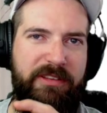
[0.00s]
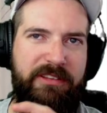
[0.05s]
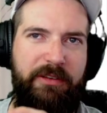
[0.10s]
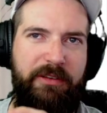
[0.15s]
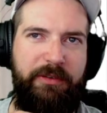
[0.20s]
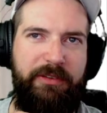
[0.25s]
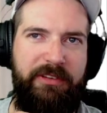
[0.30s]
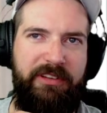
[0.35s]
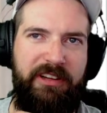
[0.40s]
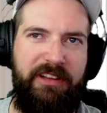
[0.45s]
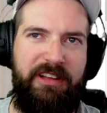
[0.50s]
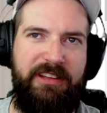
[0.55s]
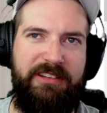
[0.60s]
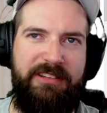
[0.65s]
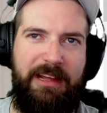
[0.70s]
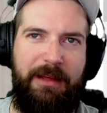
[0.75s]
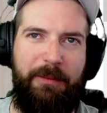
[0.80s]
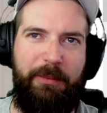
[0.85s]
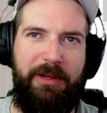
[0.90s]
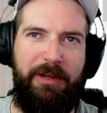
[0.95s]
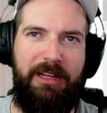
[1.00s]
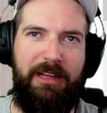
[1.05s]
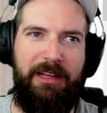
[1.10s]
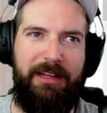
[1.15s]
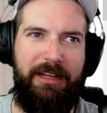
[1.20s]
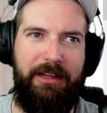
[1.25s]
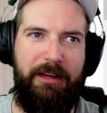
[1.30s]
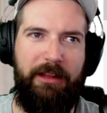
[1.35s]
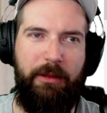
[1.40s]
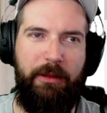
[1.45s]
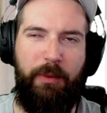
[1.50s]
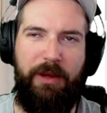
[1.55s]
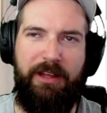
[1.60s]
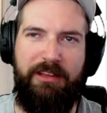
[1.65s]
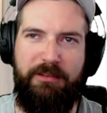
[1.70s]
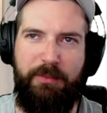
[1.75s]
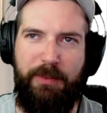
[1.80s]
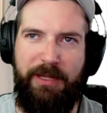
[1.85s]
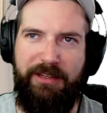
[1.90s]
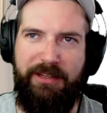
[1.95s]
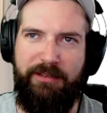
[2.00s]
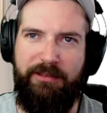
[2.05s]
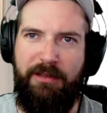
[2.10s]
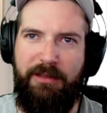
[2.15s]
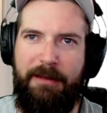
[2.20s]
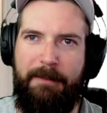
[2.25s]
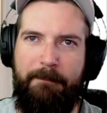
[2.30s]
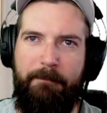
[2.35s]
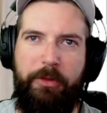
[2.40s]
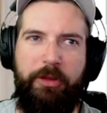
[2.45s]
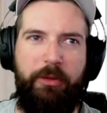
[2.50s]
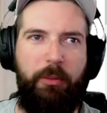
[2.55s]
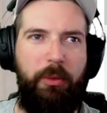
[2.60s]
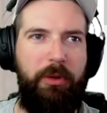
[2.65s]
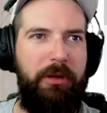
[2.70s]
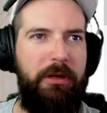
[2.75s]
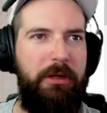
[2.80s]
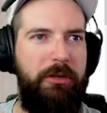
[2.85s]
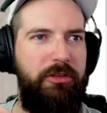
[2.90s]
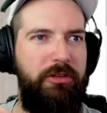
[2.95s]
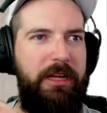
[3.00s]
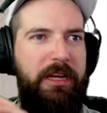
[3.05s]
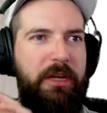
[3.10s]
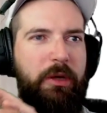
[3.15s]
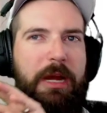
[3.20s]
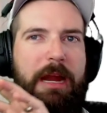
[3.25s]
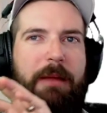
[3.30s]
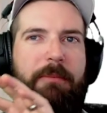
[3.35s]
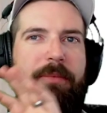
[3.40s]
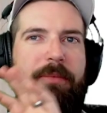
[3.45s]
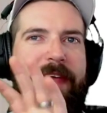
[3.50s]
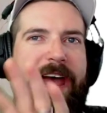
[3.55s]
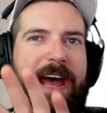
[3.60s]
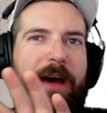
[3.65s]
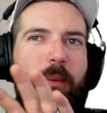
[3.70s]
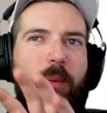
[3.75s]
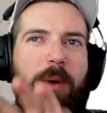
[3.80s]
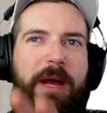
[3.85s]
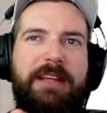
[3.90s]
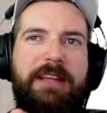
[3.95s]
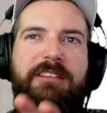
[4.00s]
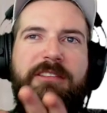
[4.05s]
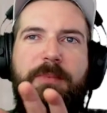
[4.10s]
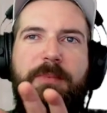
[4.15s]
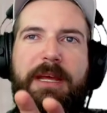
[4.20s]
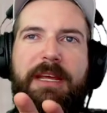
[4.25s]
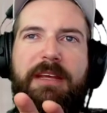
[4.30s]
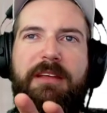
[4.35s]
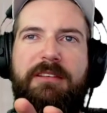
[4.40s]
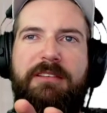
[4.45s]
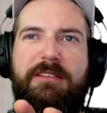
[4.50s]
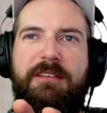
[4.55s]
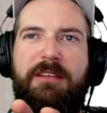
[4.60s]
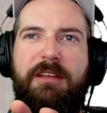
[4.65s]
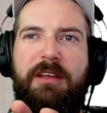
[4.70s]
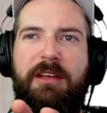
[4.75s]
So if we turn this up and click into the white space, so we're trying to grab that white space.